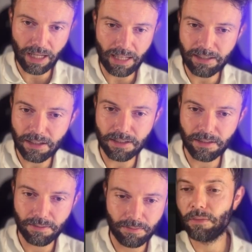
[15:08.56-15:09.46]
enters.
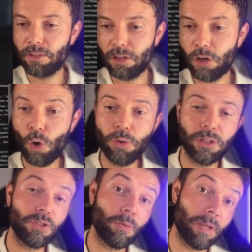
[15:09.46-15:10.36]
The goal
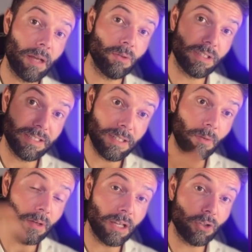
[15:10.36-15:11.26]
is to be able to
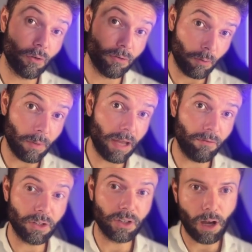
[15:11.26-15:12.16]
simulate your film
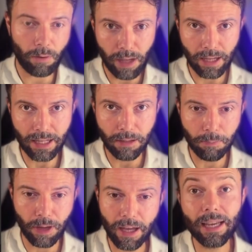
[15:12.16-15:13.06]
every time and hit
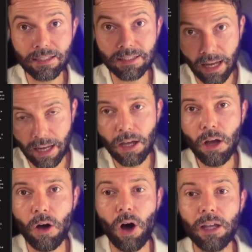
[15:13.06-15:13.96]
play and say,
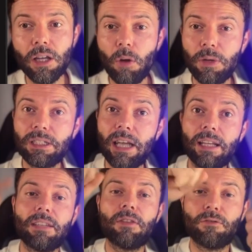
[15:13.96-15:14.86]
I know
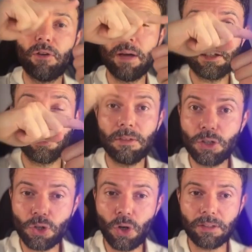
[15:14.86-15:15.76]
exactly the framing, the
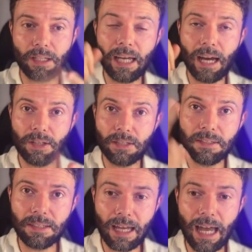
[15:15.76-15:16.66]
shot, the
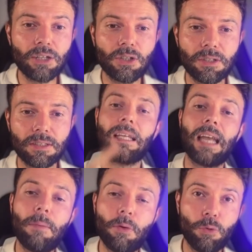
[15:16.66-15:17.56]
characters, the actions, the
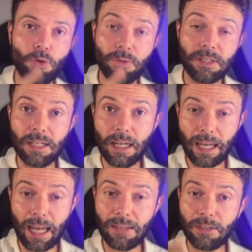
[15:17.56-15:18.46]
camera movements,
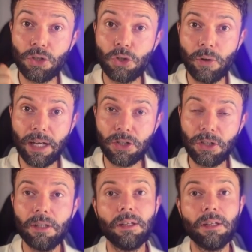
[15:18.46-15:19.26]
and the duration.